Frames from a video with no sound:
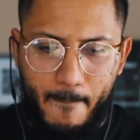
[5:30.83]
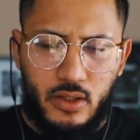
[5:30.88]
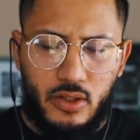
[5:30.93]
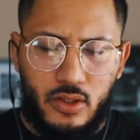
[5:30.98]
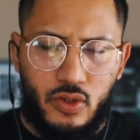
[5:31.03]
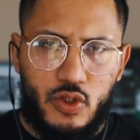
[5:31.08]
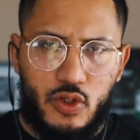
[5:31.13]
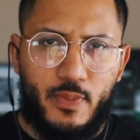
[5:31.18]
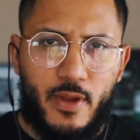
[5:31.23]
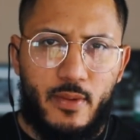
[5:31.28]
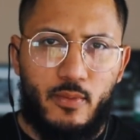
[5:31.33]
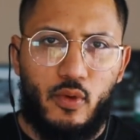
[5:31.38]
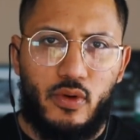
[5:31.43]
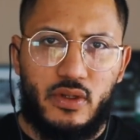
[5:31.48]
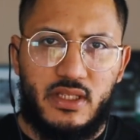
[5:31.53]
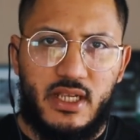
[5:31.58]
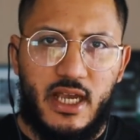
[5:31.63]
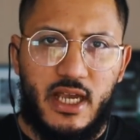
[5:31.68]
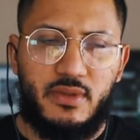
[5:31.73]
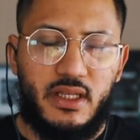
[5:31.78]
you spend more
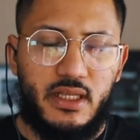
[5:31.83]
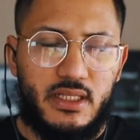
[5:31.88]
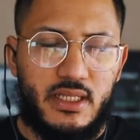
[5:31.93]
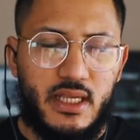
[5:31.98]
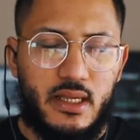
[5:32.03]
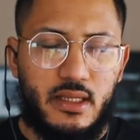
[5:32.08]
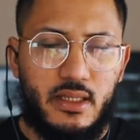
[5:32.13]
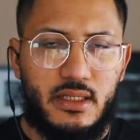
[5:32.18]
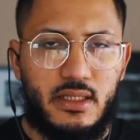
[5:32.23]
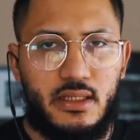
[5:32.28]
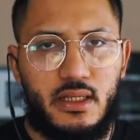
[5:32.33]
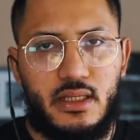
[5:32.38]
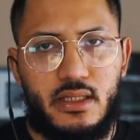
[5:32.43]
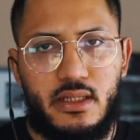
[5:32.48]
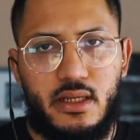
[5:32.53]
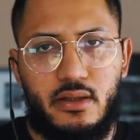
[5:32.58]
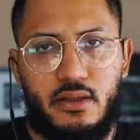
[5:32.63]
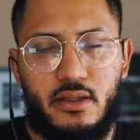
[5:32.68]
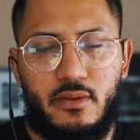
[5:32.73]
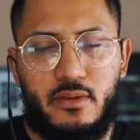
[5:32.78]
time detailing doesn't
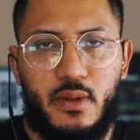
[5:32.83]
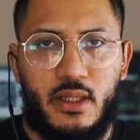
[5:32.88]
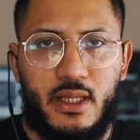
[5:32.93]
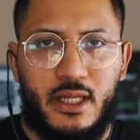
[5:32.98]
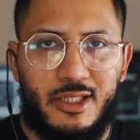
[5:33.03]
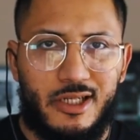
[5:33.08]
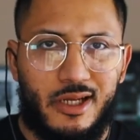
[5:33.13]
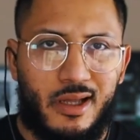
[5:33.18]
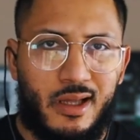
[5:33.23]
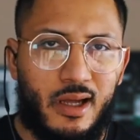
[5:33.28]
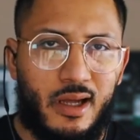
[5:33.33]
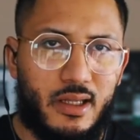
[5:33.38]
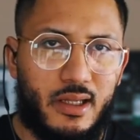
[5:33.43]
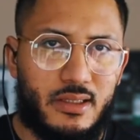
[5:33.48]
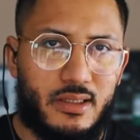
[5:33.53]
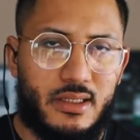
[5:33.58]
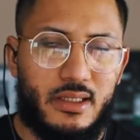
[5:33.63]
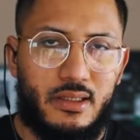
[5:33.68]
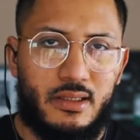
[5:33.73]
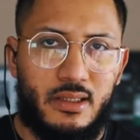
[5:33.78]
necessarily mean that your
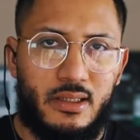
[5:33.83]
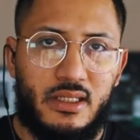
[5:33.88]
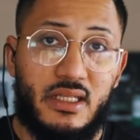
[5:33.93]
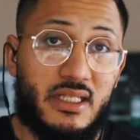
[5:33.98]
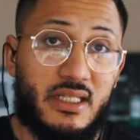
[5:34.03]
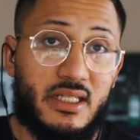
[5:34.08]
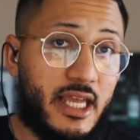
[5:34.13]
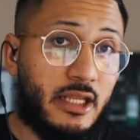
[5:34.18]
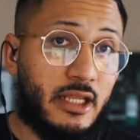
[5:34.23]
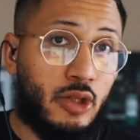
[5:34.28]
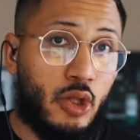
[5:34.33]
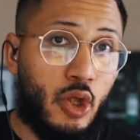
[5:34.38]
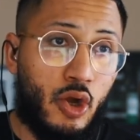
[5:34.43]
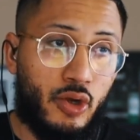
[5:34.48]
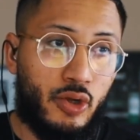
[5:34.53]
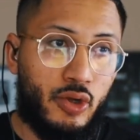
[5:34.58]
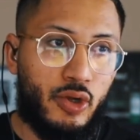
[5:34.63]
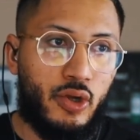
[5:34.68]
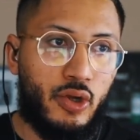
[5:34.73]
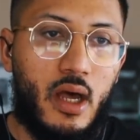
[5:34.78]
cuts need to take
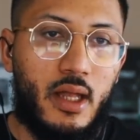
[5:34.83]
longer.